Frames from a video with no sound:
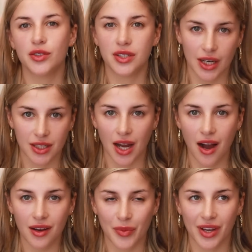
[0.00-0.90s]
to
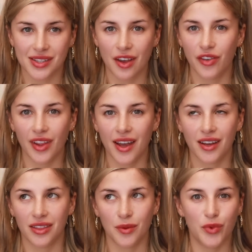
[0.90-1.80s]
TikTok because I feel
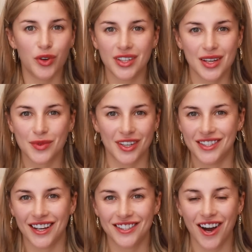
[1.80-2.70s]
like the beauty tips
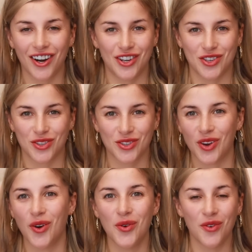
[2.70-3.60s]
on TikTok are just
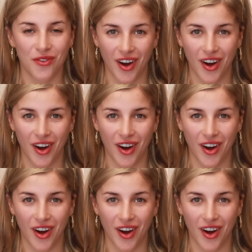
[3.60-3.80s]
so